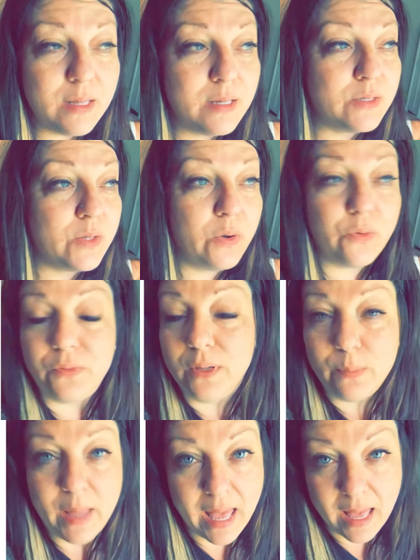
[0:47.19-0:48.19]
So don't feel
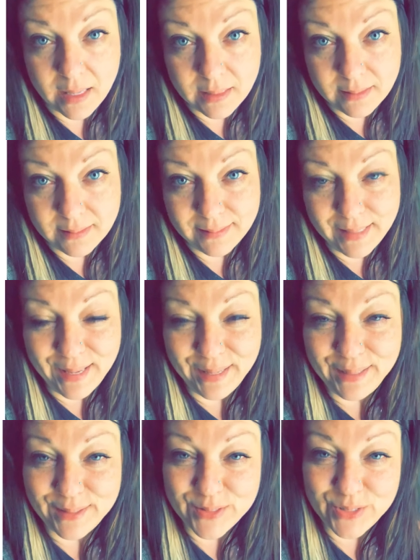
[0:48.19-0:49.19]
bad.
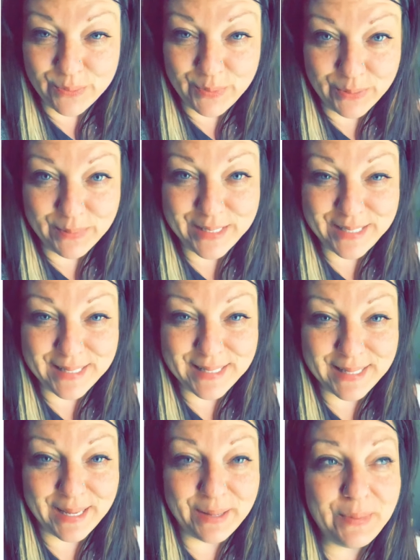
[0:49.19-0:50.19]
Here's your permission
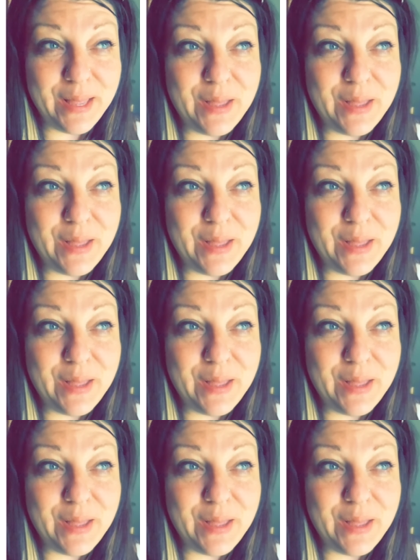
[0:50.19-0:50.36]
slip